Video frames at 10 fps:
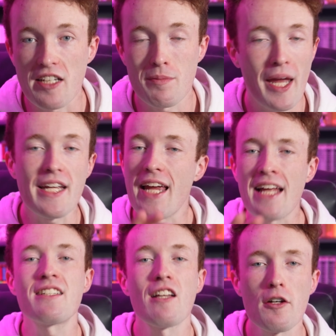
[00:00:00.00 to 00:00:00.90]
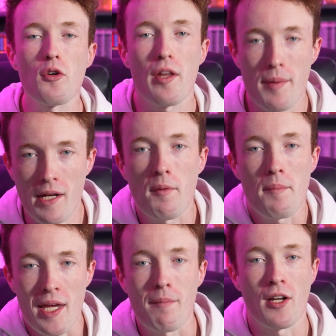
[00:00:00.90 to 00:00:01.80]
he's making. It's literally become a
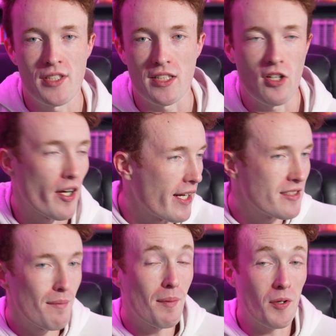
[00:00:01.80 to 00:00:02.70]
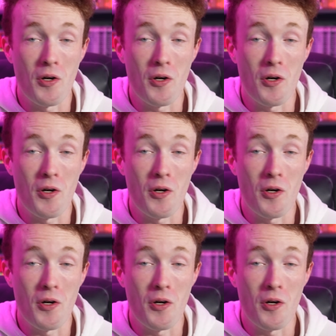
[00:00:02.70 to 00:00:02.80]
meme on TikTok. I see people